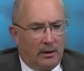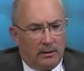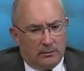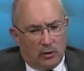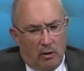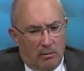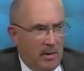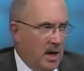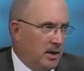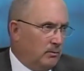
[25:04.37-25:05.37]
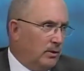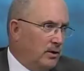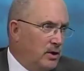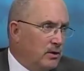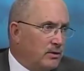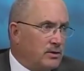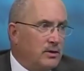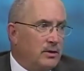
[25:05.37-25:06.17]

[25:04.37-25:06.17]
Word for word: uh, a grown man with years and